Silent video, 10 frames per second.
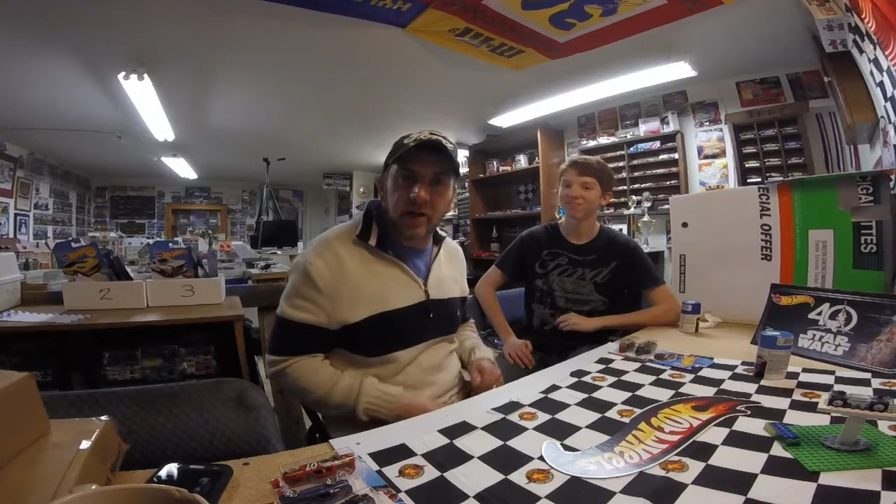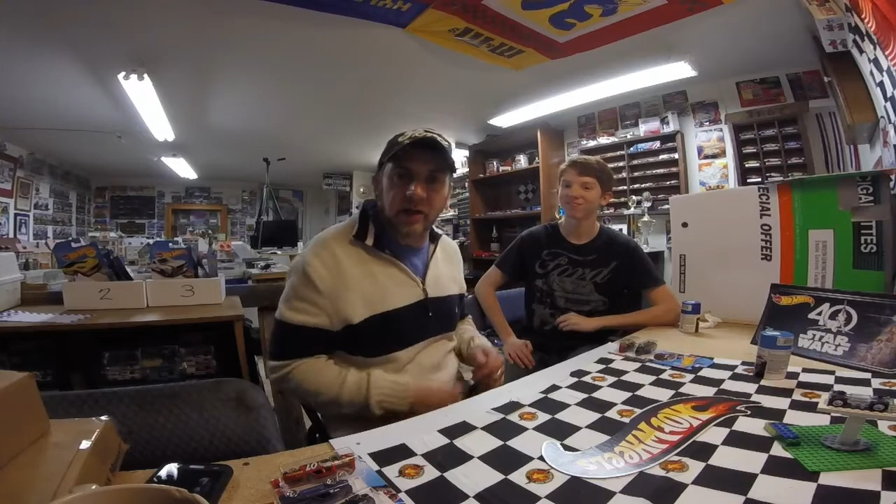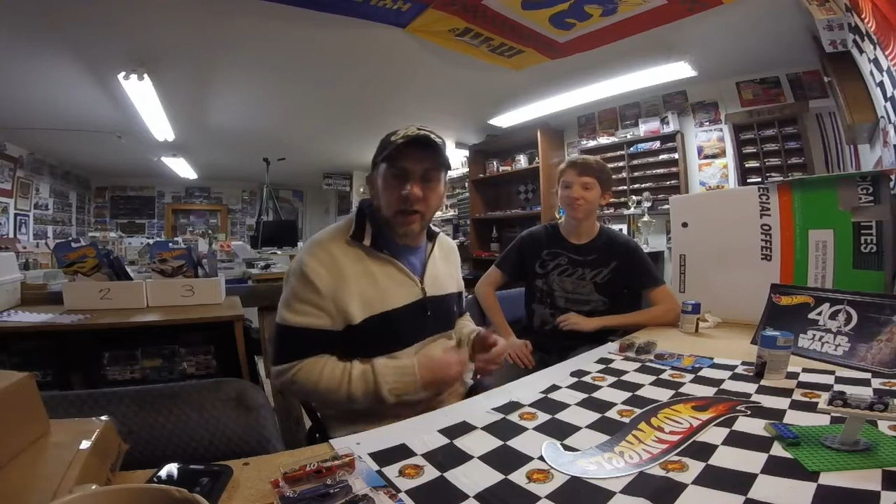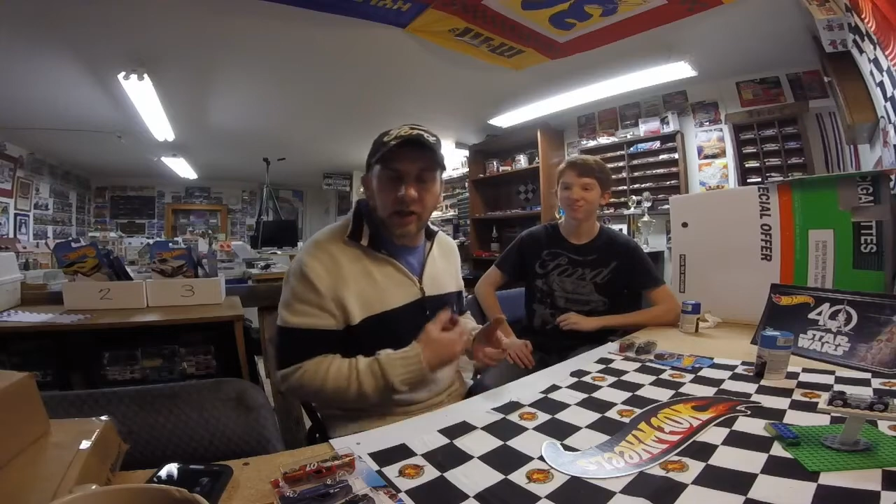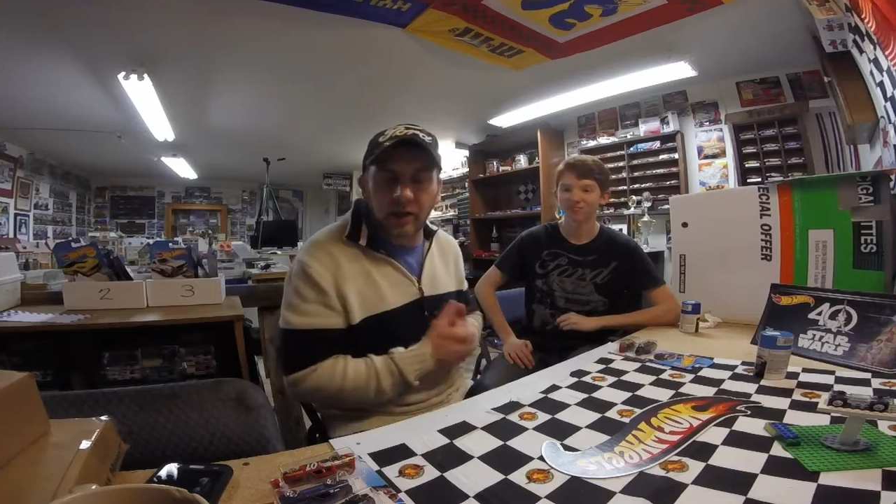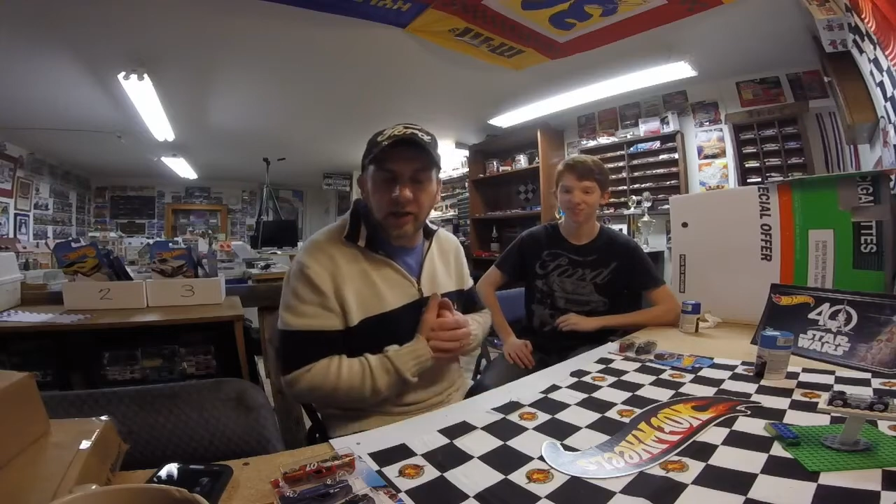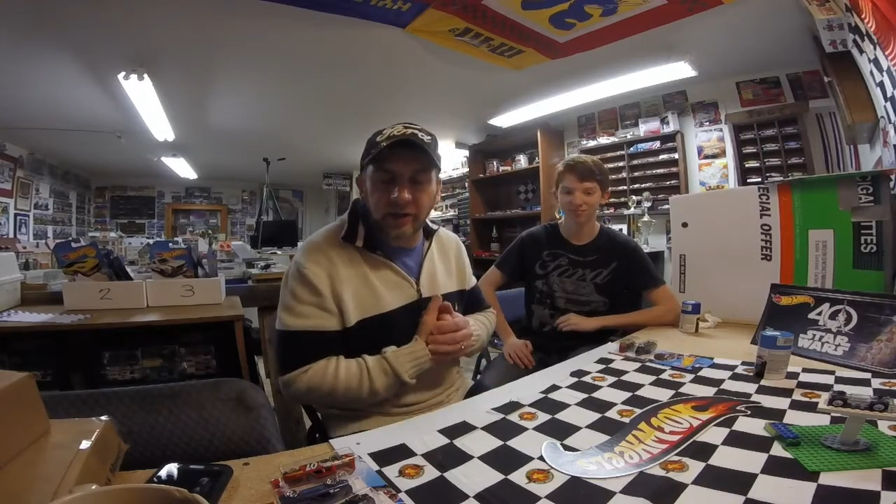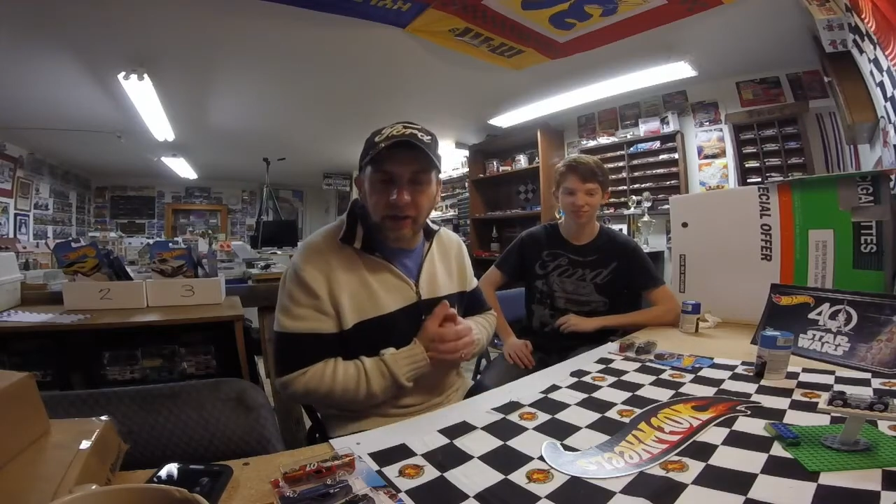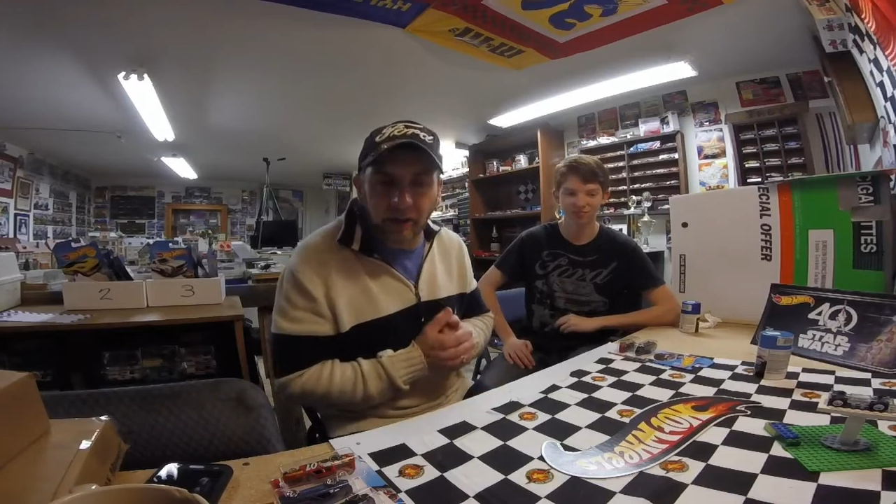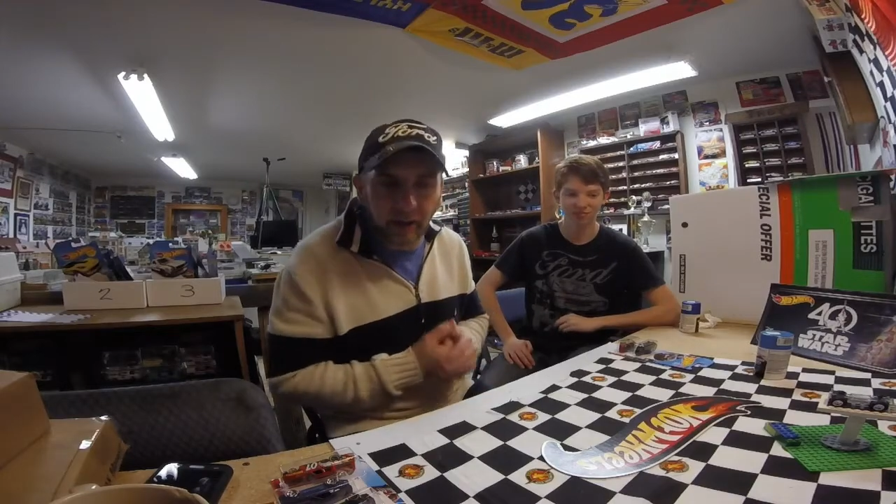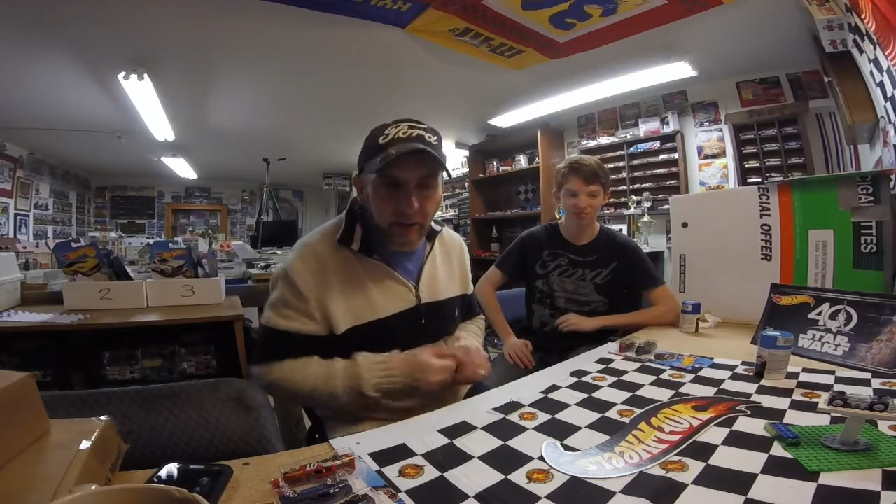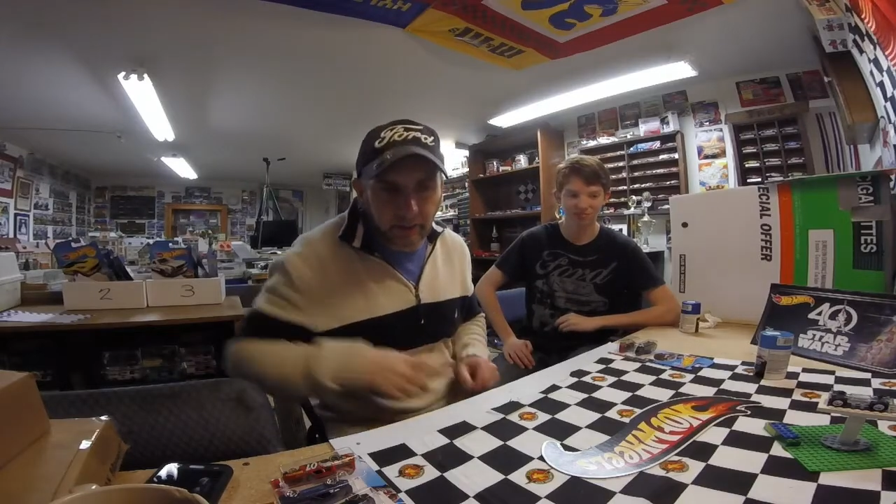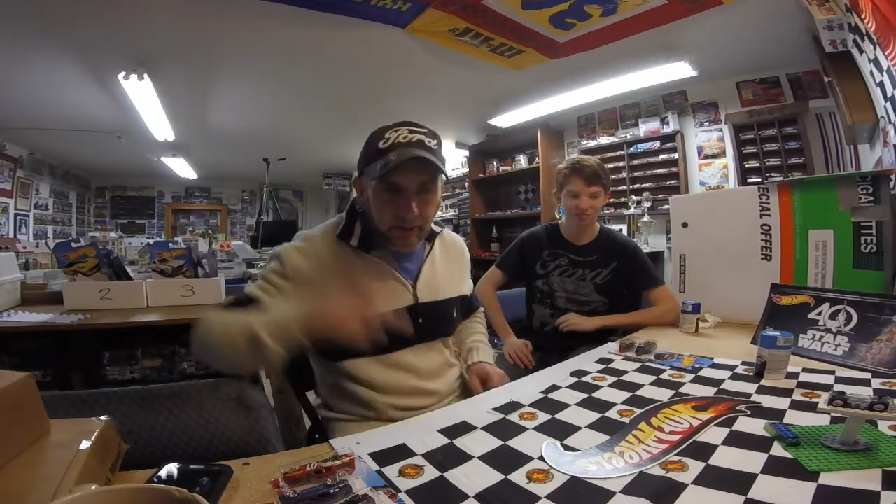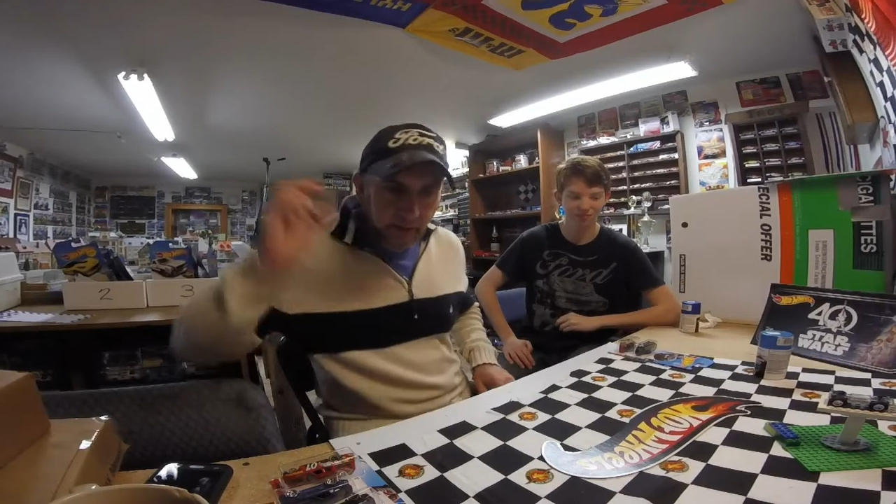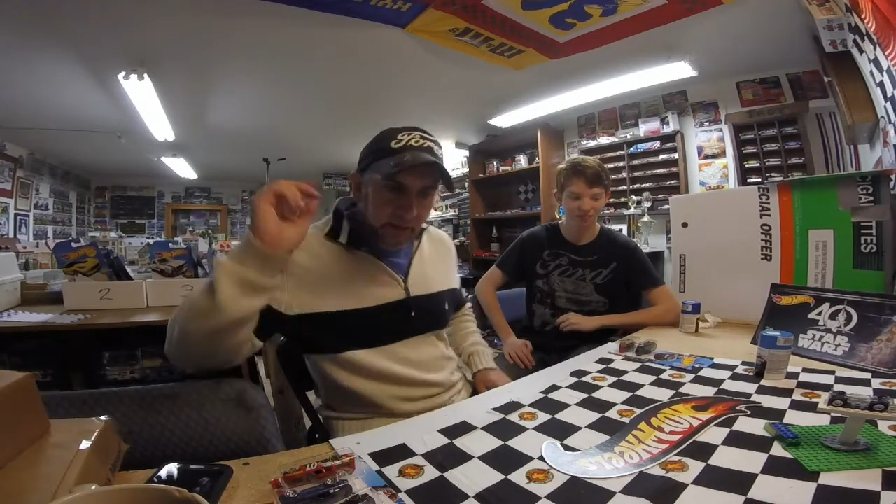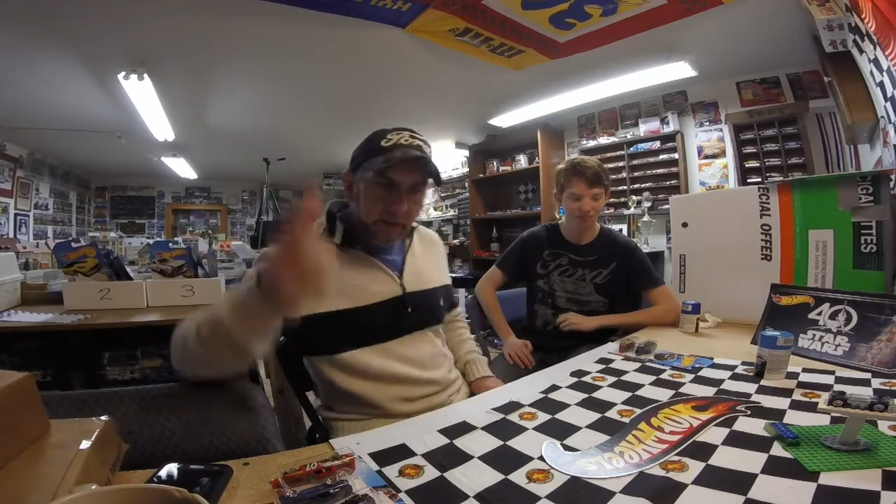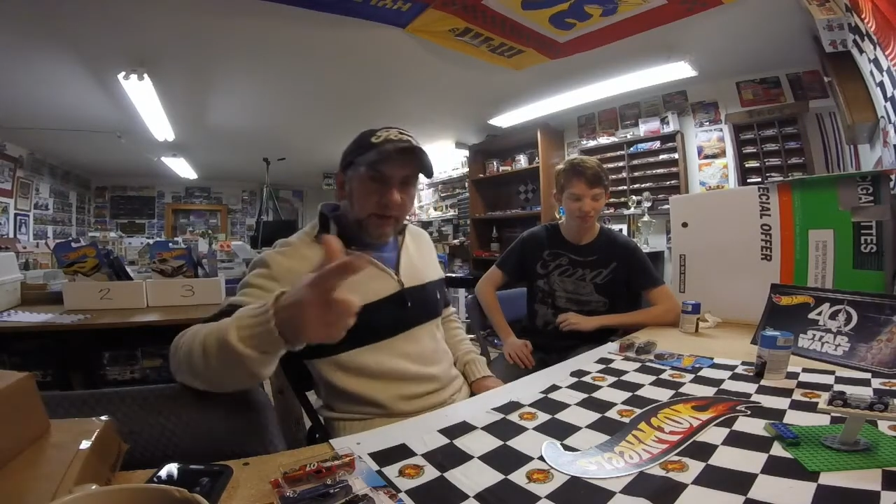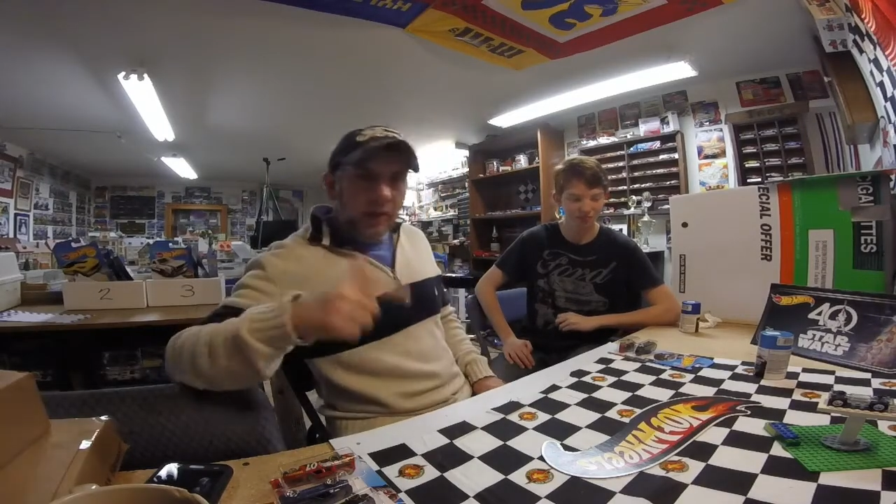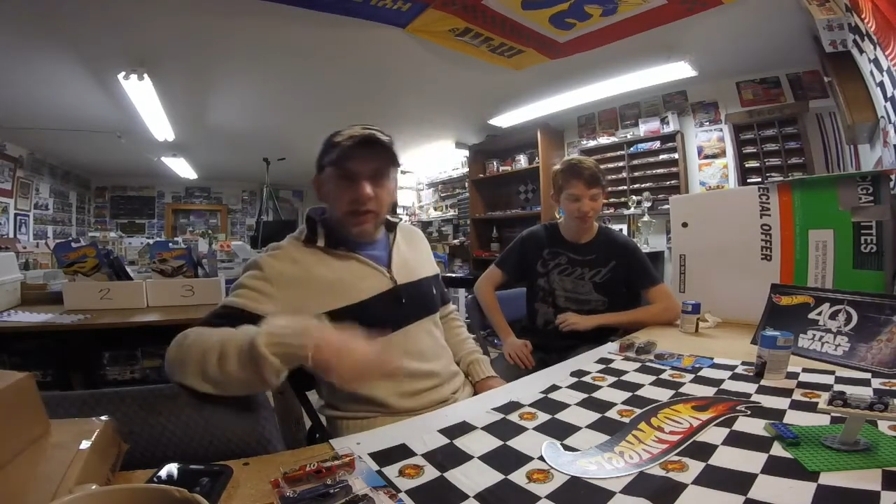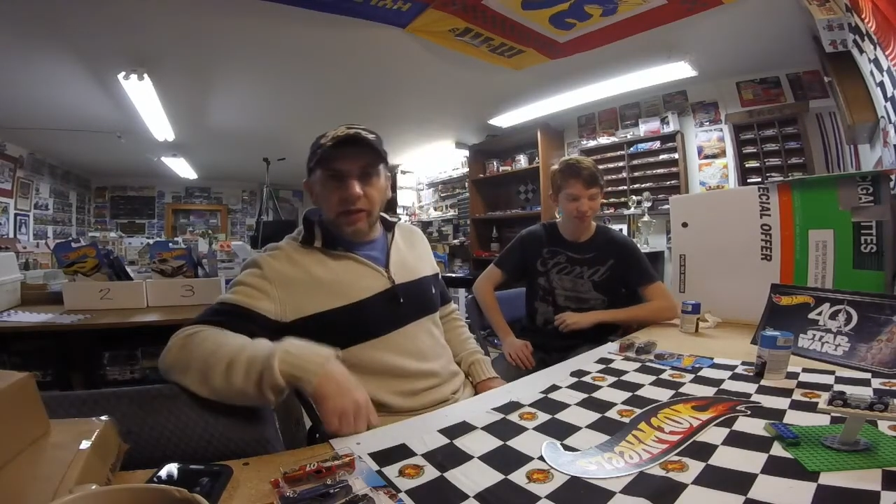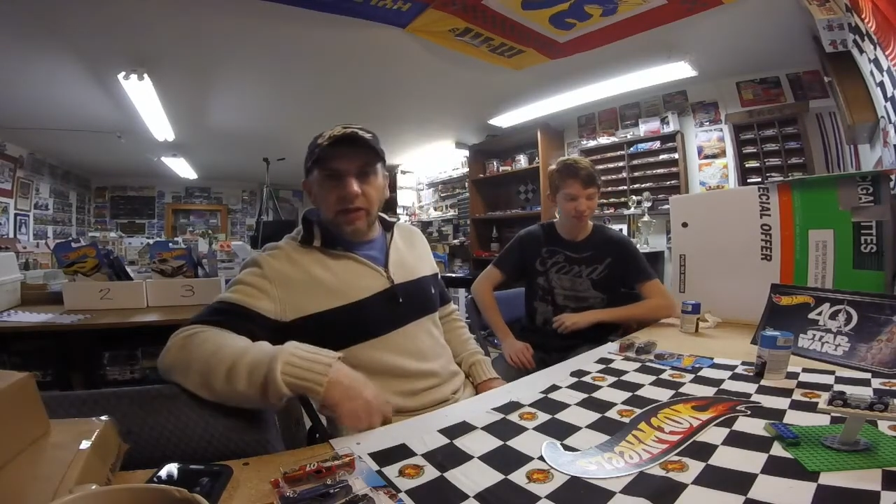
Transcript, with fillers: in the in the uh, in